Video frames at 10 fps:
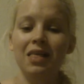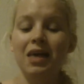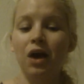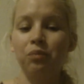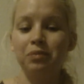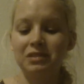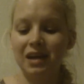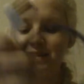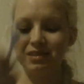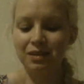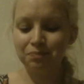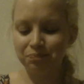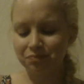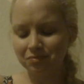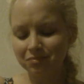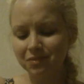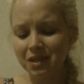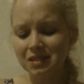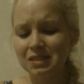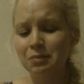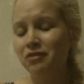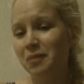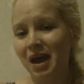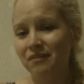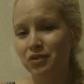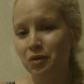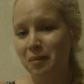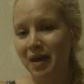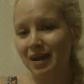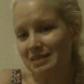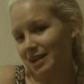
help protect it. Some of them have their own bags.